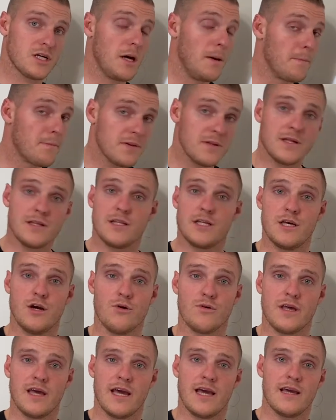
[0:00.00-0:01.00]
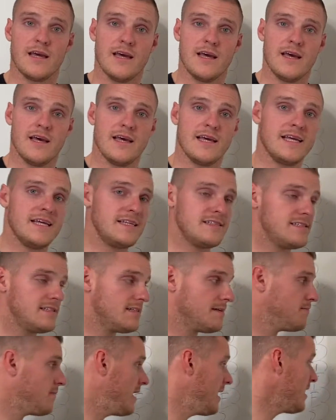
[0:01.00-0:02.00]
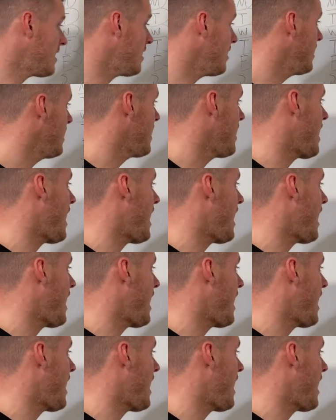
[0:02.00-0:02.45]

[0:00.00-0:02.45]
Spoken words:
Completely okay, easy to make.